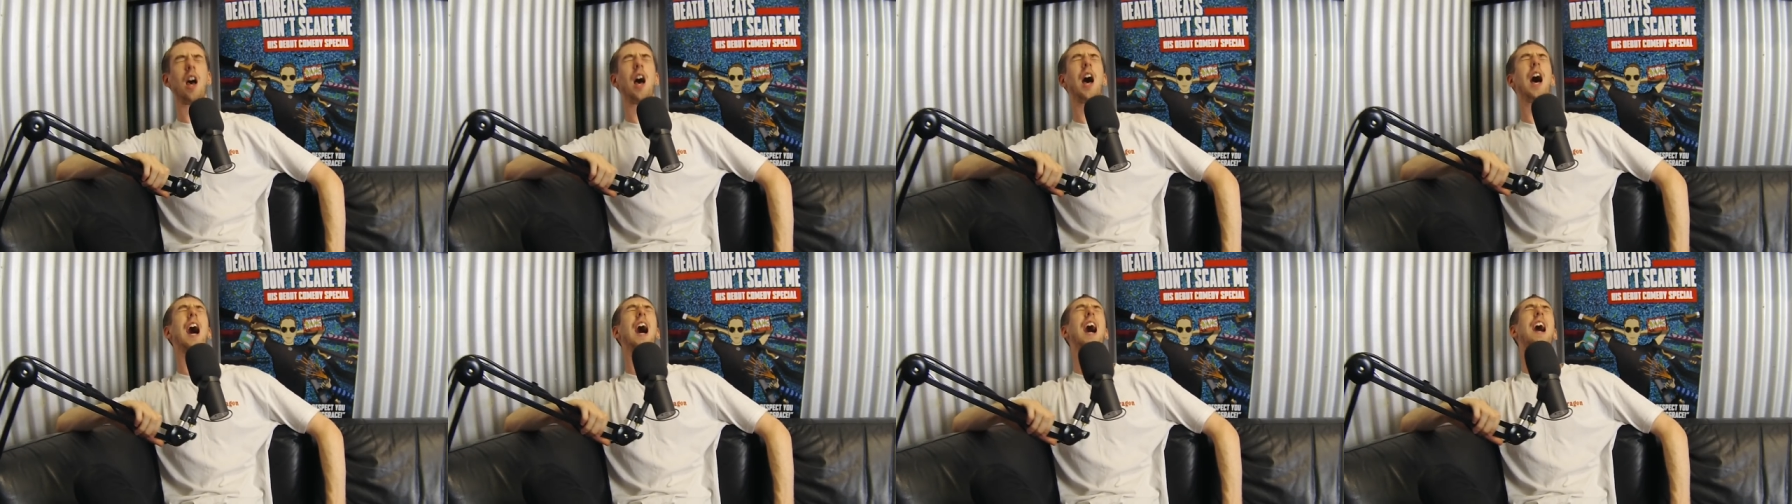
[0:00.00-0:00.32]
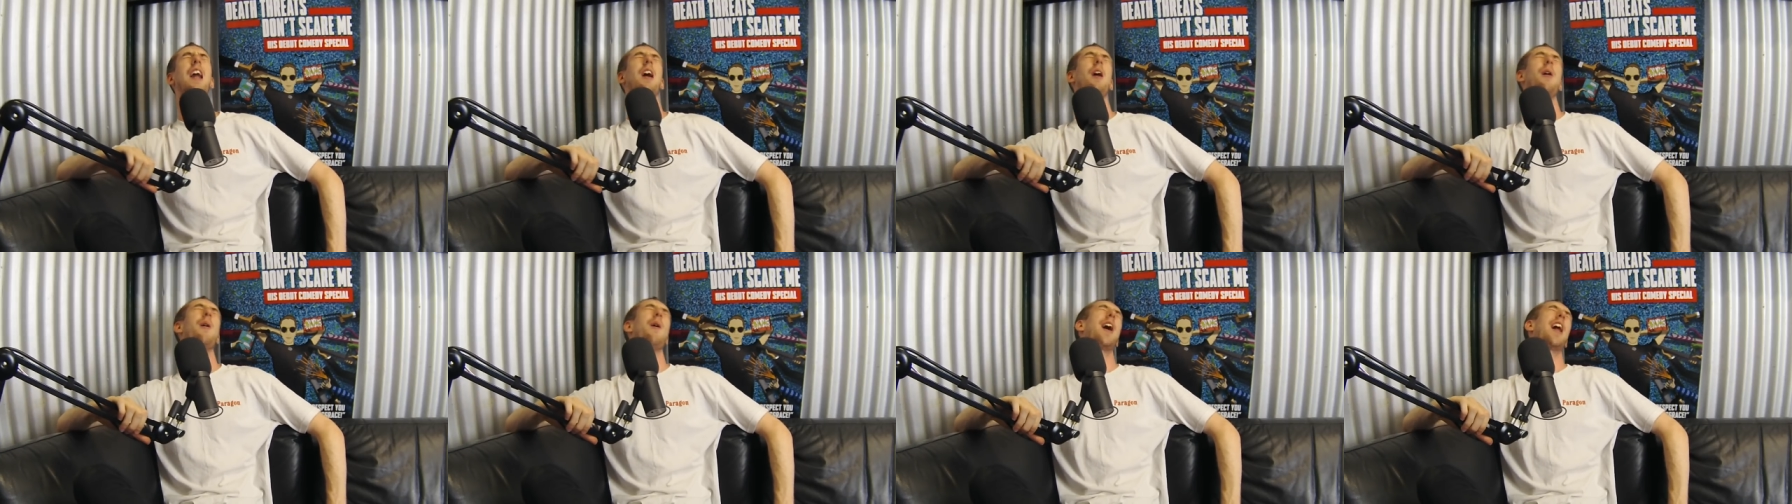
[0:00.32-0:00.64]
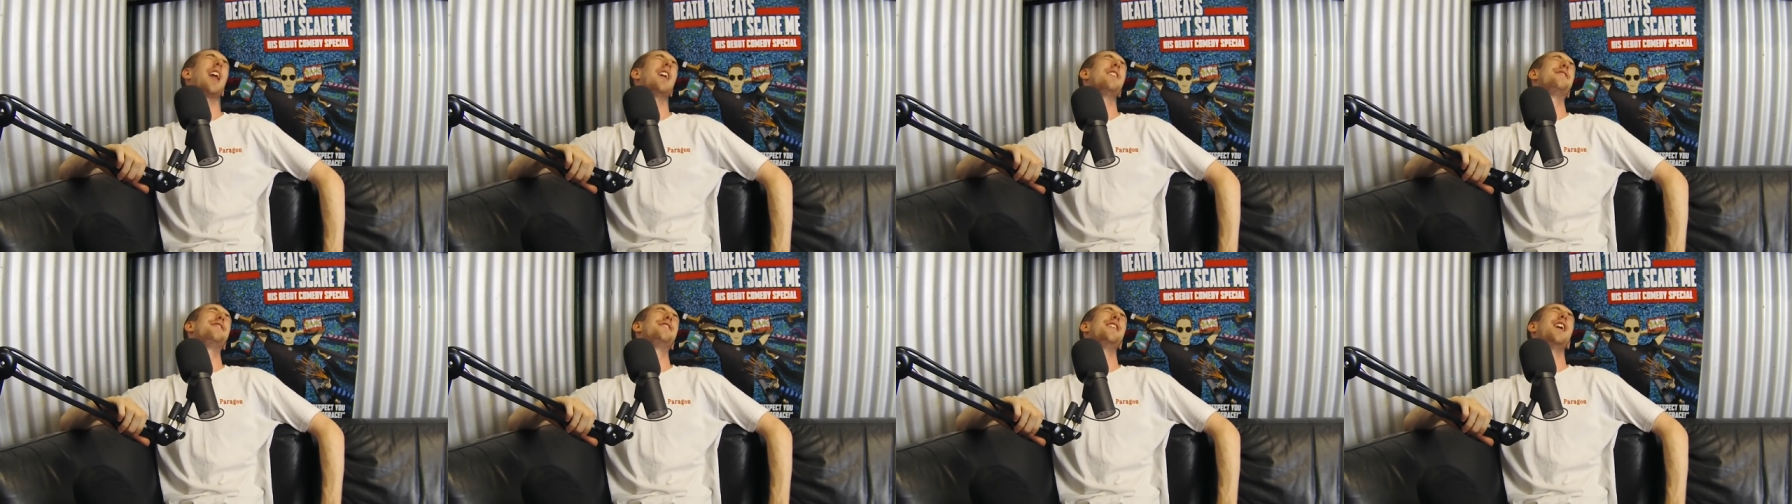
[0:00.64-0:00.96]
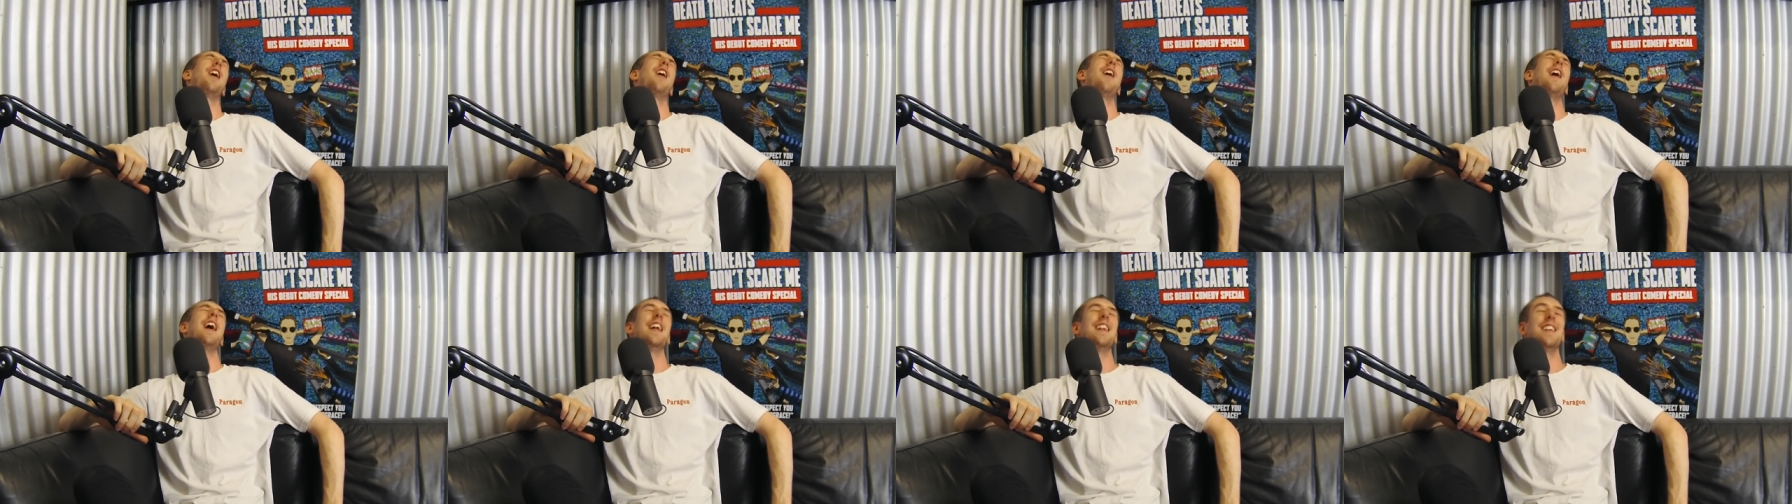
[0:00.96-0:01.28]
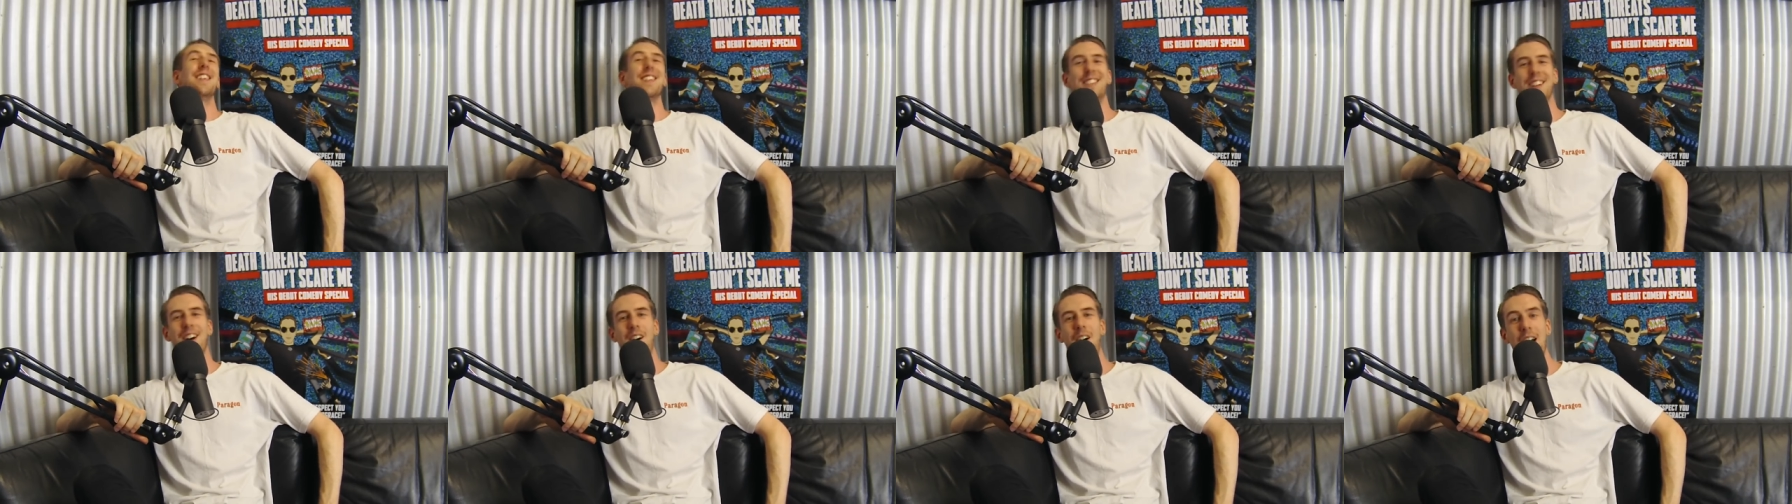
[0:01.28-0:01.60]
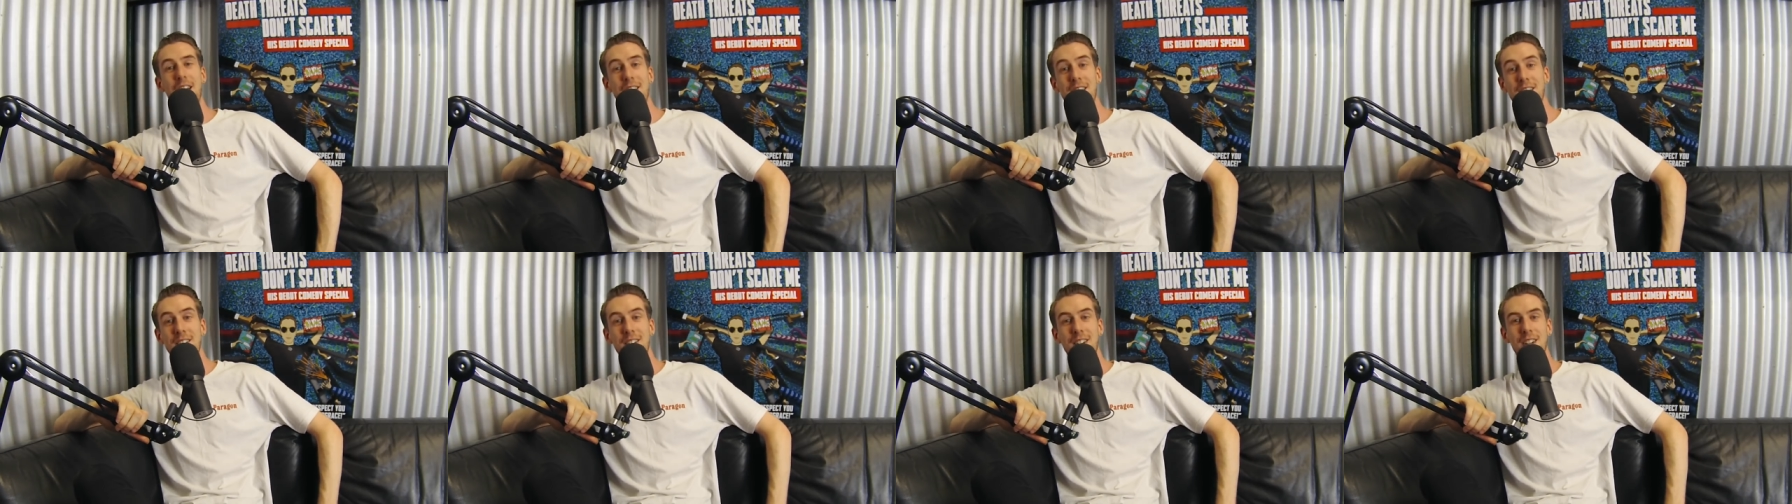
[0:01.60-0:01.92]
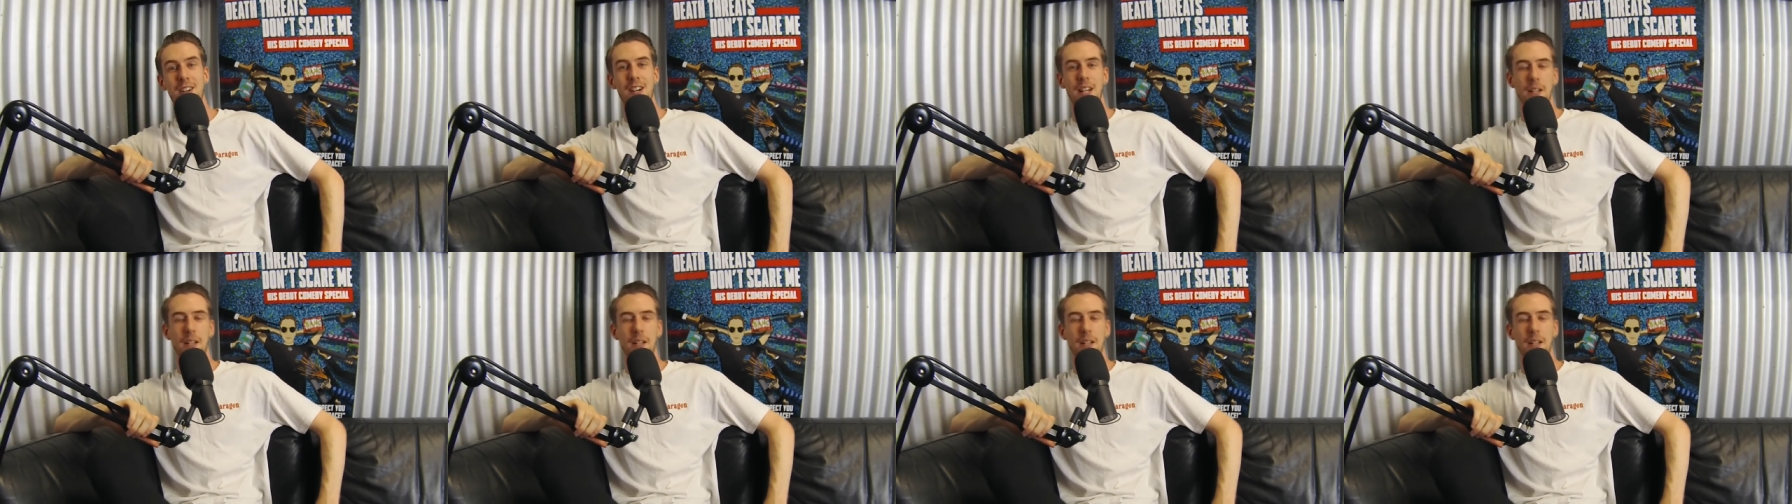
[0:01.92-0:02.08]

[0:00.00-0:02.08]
I don't want to do it, so I didn't do